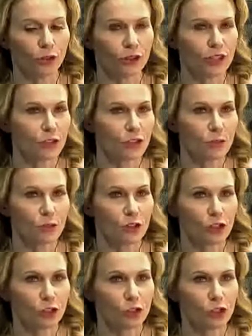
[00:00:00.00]
These are some of the
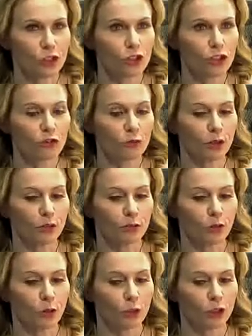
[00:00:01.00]
solutions you've put
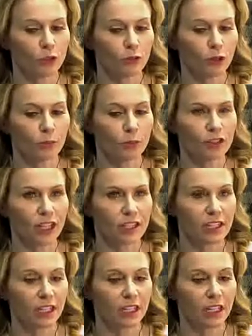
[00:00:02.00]
forward for protecting
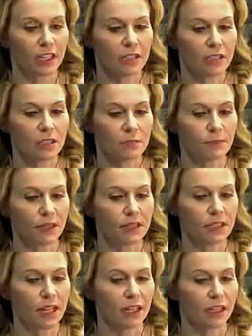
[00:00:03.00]
against big
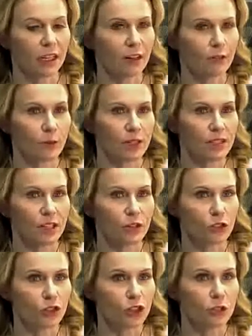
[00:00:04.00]
tech and government
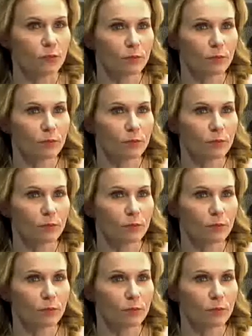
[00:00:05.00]
censorship.